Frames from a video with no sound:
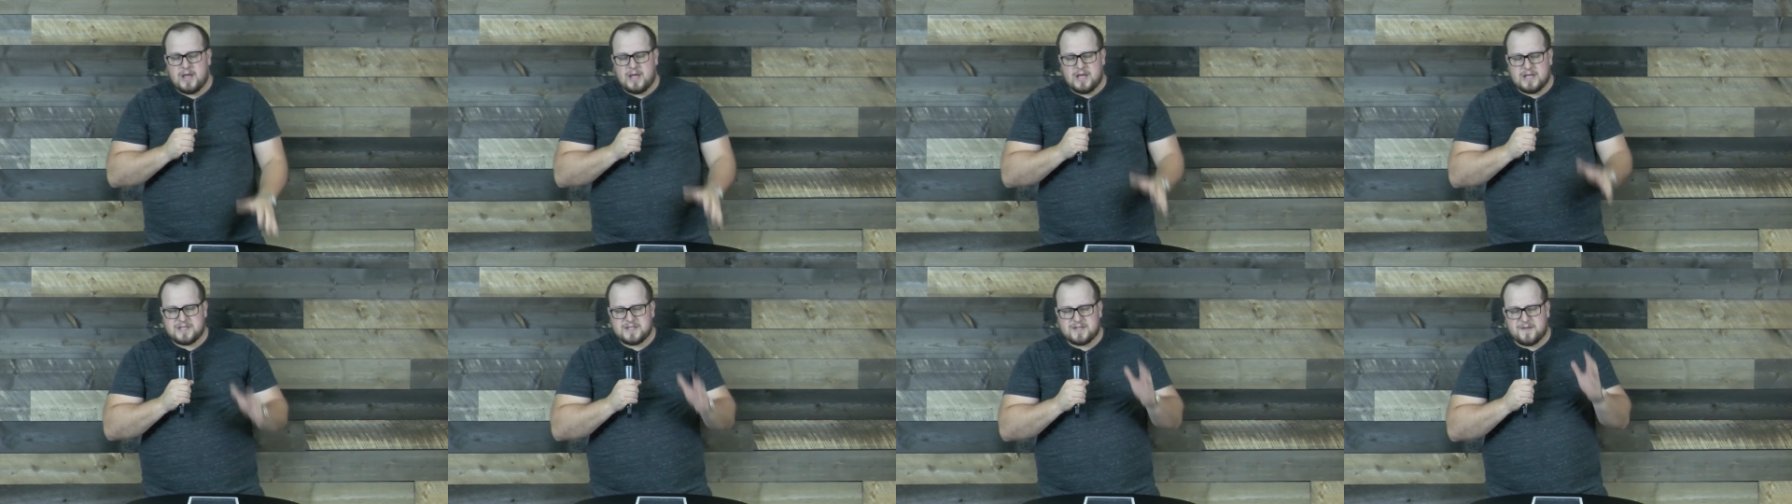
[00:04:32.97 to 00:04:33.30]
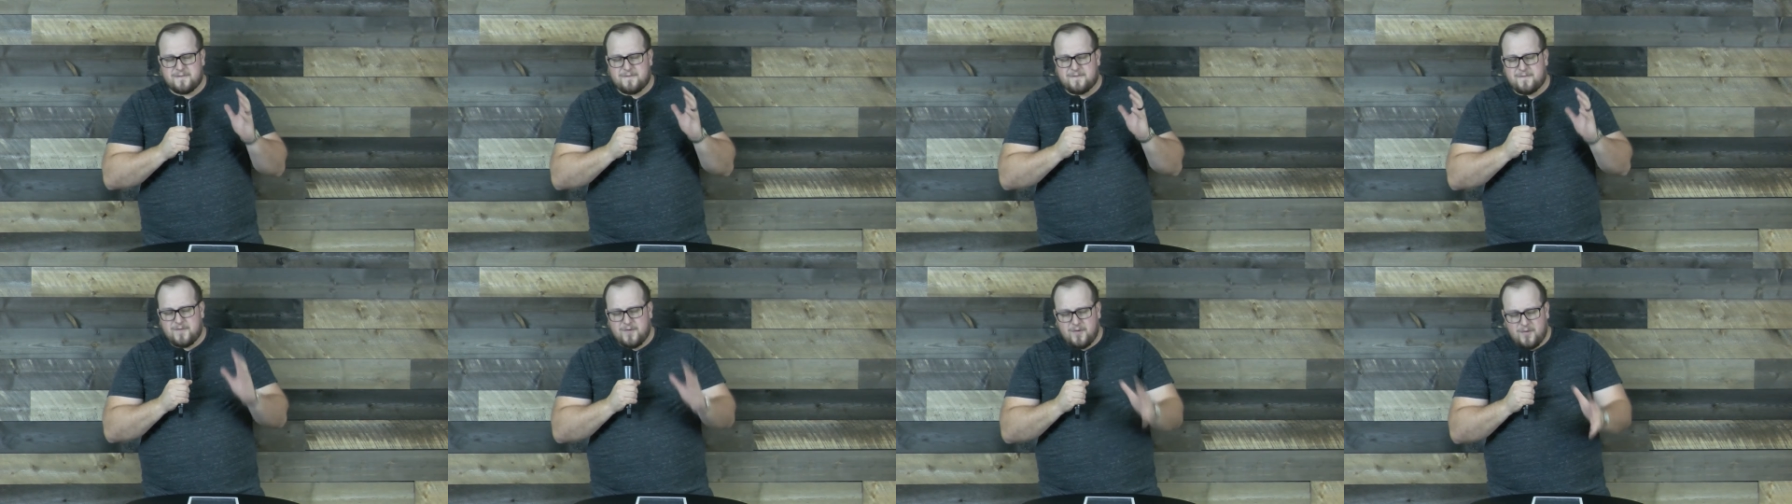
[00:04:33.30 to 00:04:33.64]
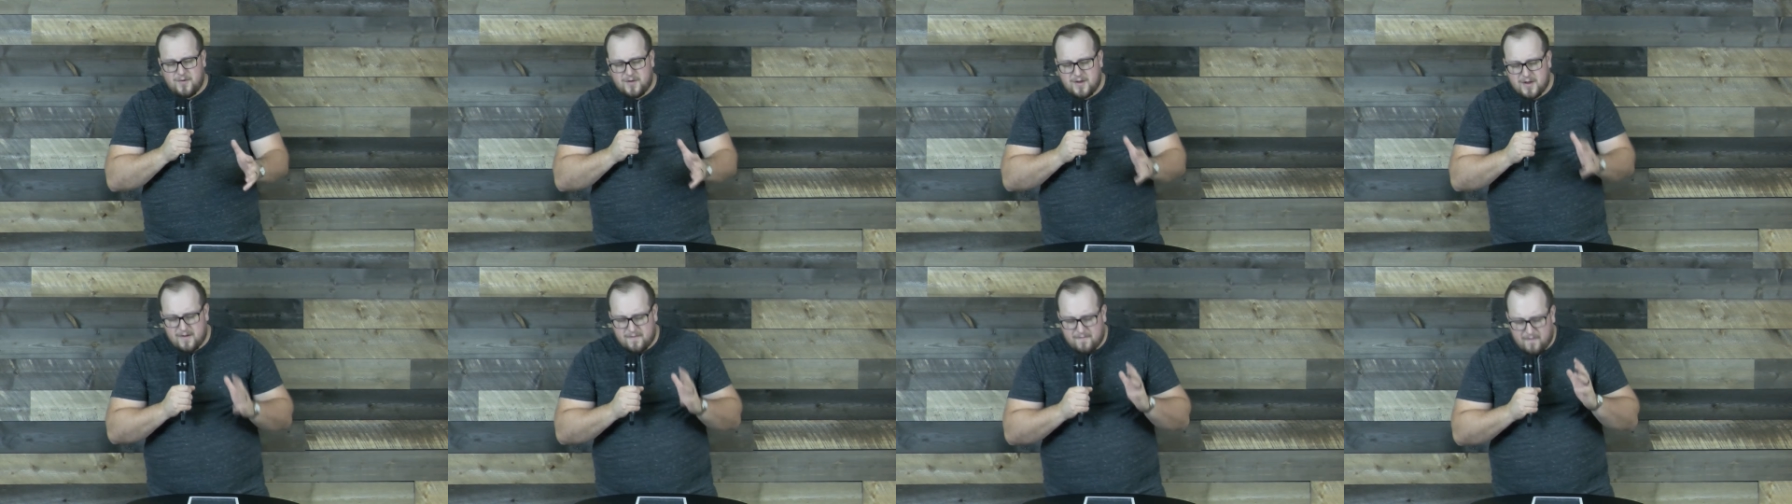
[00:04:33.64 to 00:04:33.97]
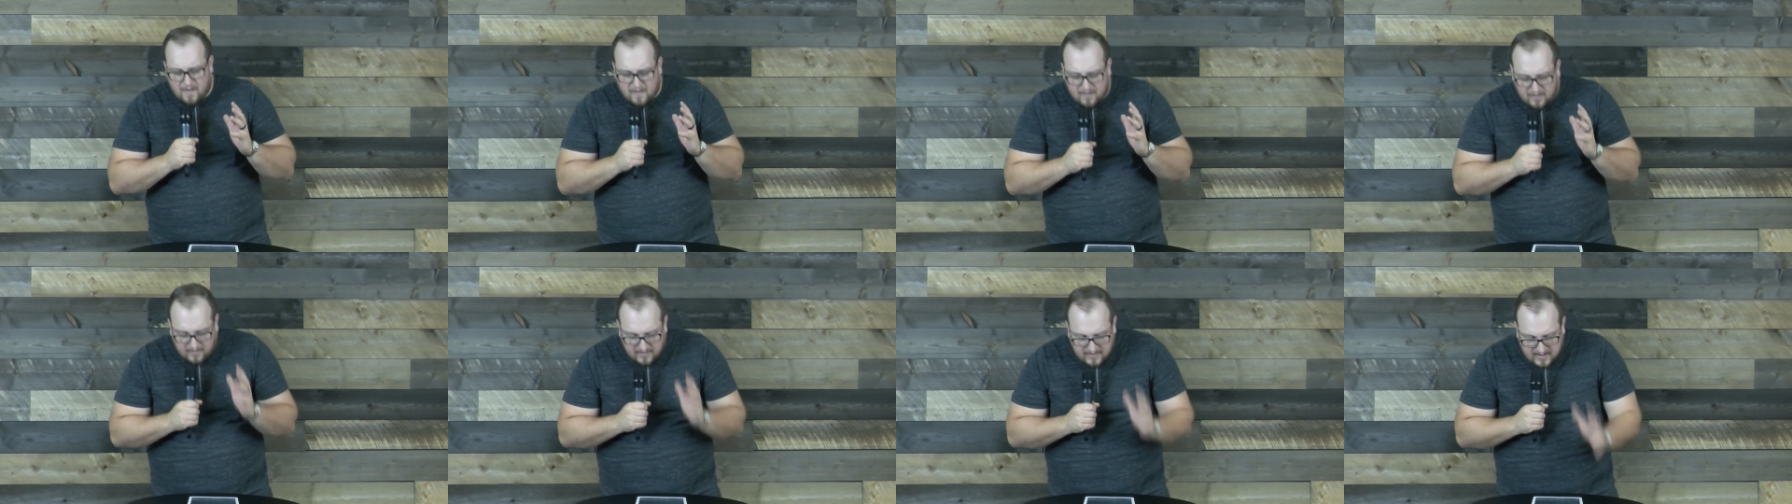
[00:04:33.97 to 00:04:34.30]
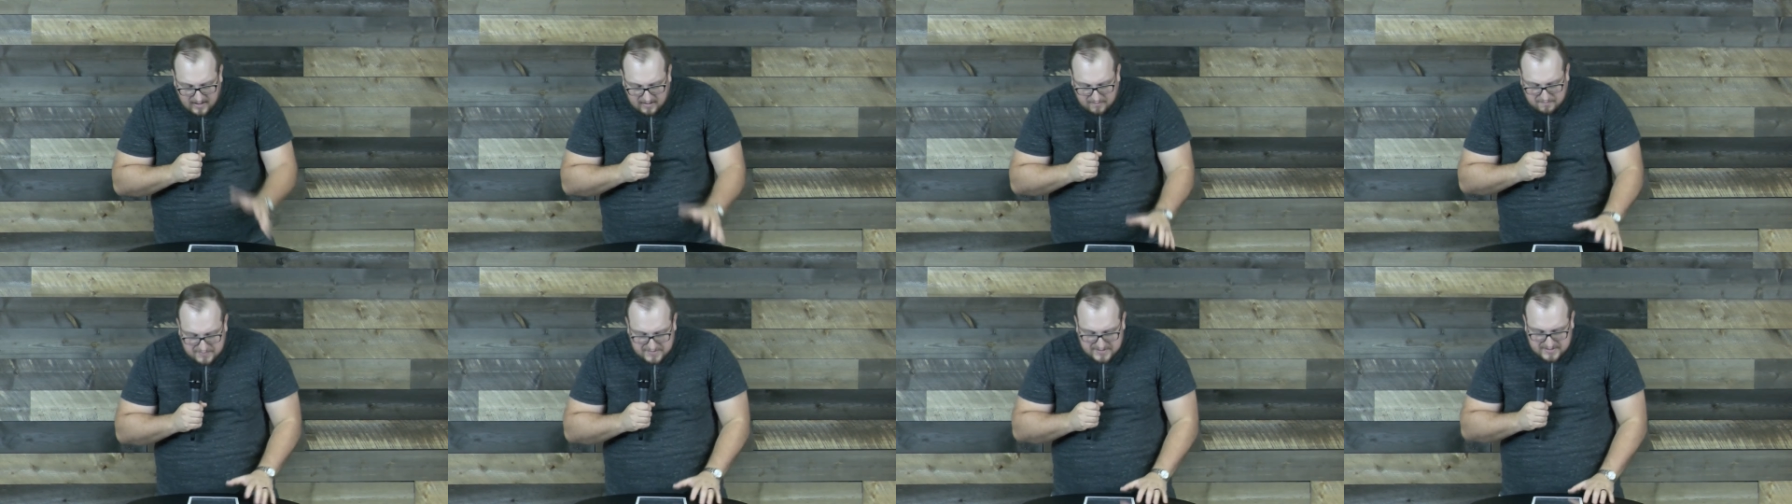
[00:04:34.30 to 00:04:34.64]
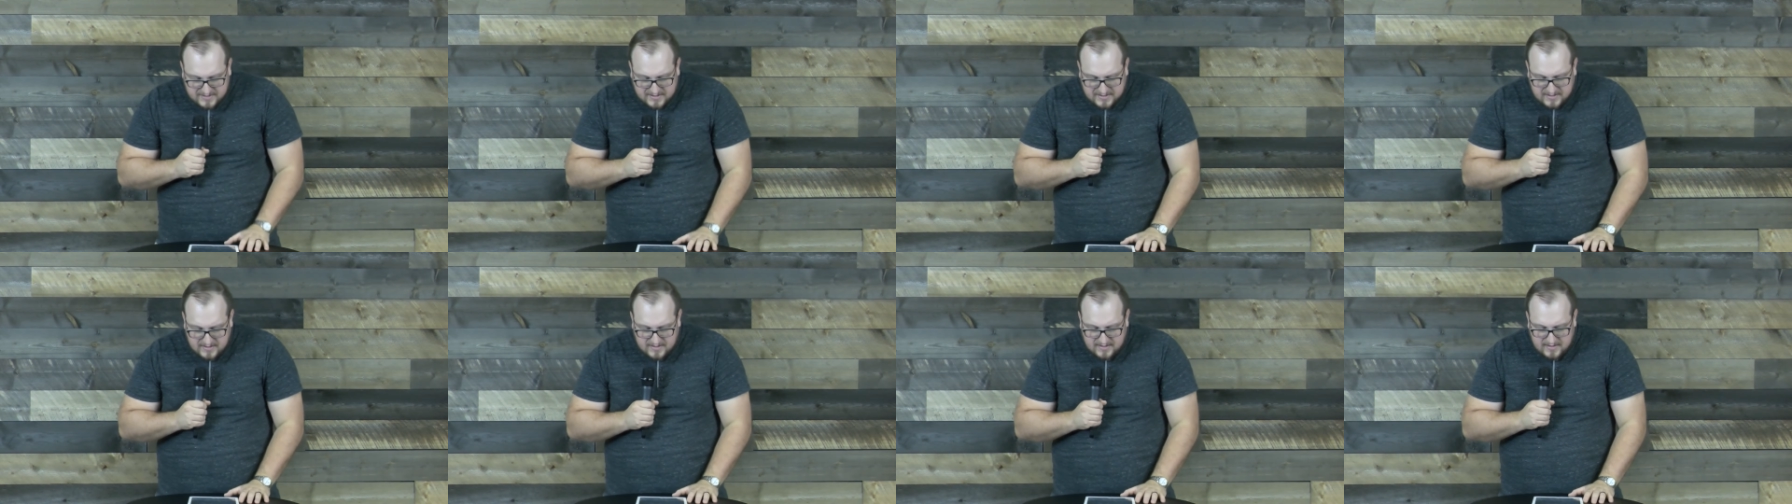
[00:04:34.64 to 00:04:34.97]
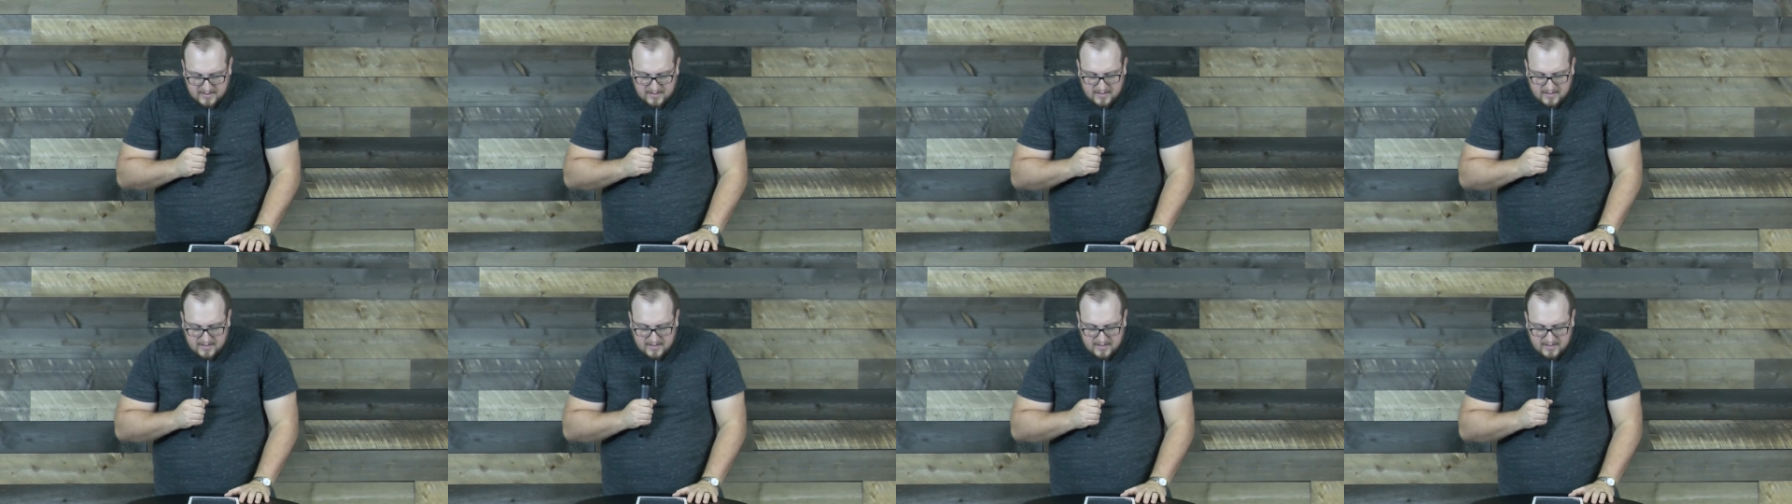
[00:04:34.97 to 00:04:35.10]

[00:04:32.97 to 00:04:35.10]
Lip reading: Is the fruit of our lips